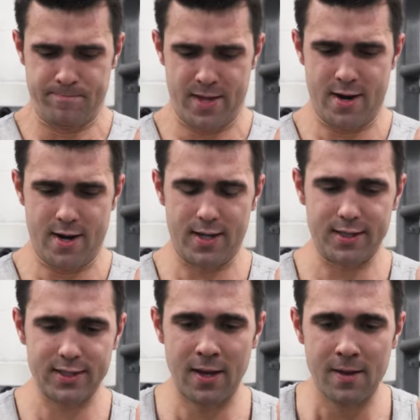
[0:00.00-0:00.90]
there it
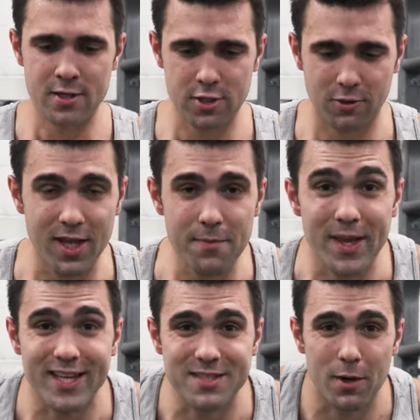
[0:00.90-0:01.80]
is. So keep
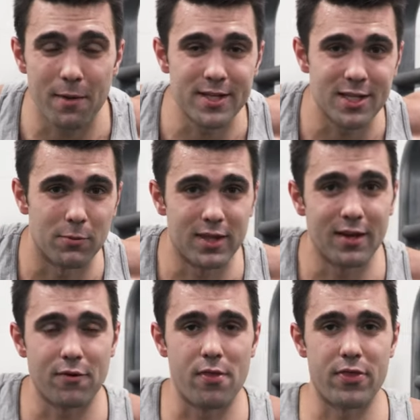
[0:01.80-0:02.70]
experimenting with
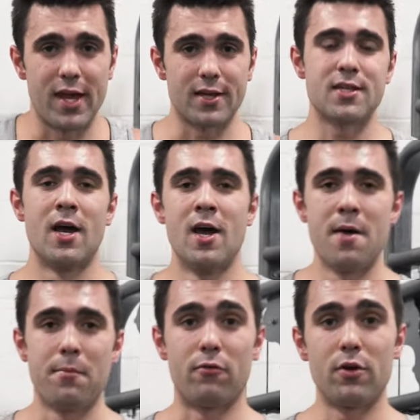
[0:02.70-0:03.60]
different things,
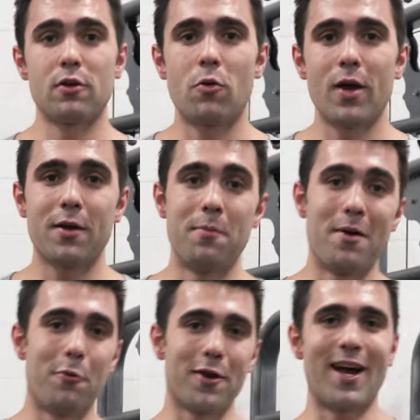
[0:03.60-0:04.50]
but real quick,
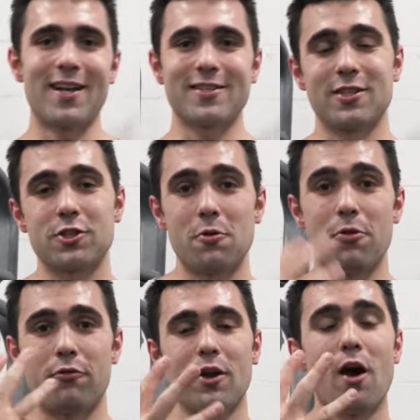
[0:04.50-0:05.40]
my boy Kyle's gonna show you
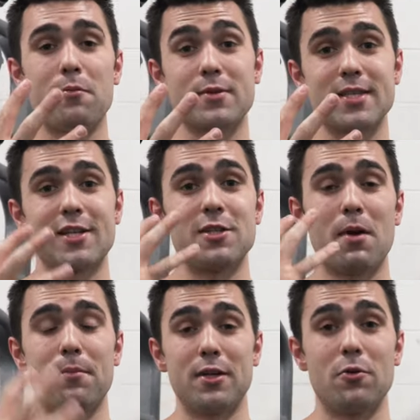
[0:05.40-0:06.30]
three common mistakes you
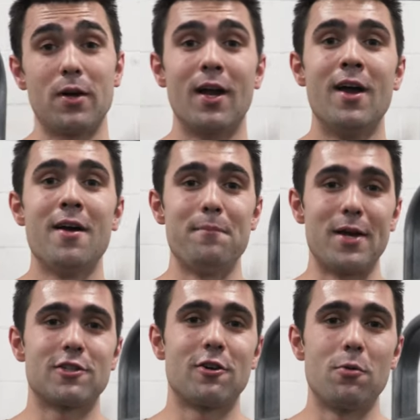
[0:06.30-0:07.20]
might be doing.
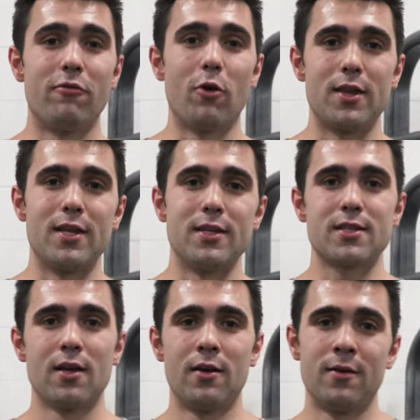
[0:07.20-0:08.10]
Make sure to avoid these.